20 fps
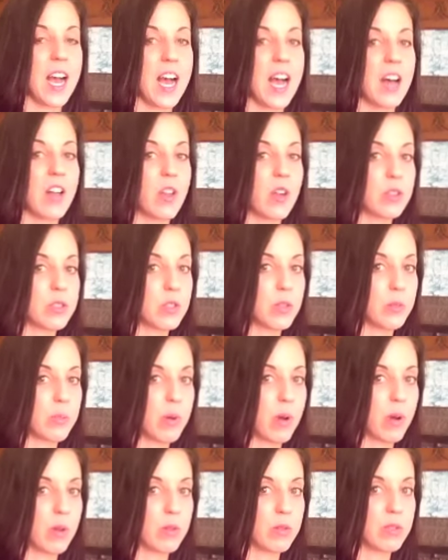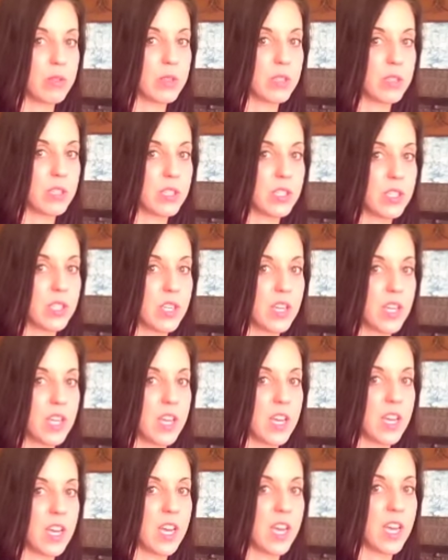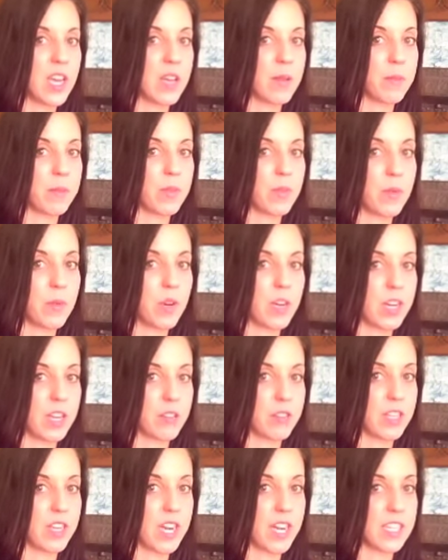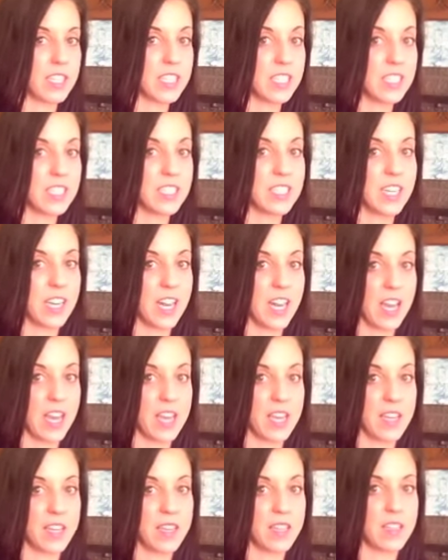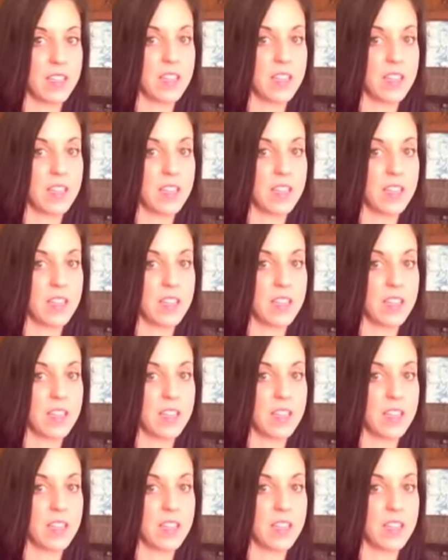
I'll also post the workout that I did today,